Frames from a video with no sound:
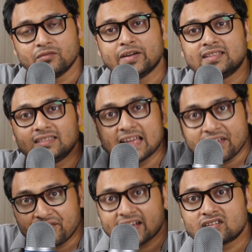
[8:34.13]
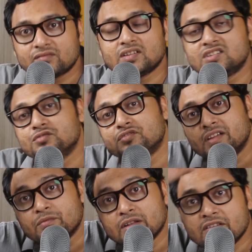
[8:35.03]
whether the effect of the
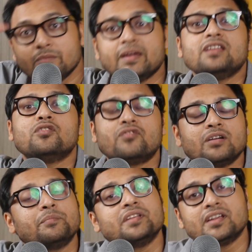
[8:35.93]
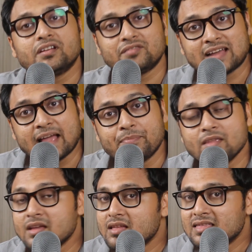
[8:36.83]
tutoring will remain over a period of time,
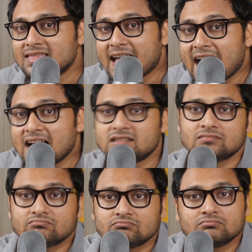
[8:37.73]
that